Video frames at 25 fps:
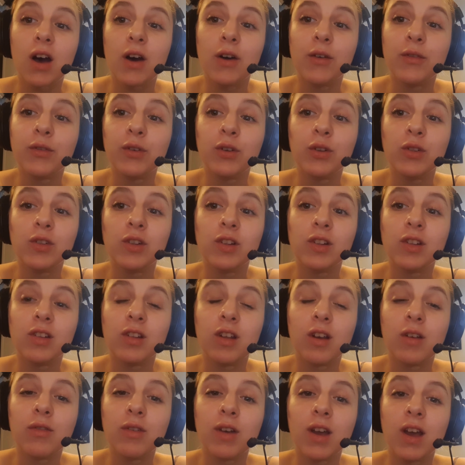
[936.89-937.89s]
foods and
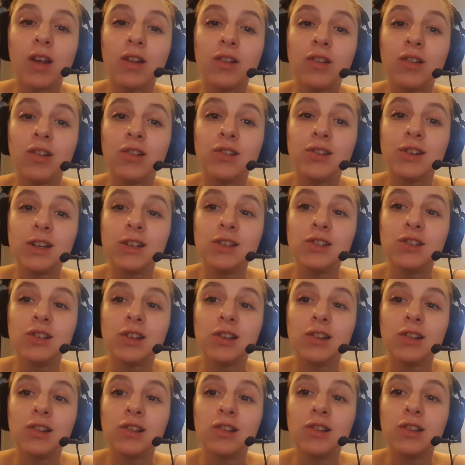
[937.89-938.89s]
stuff as
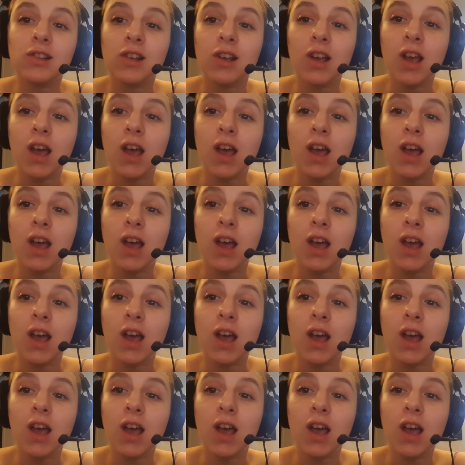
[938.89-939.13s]
suggestions.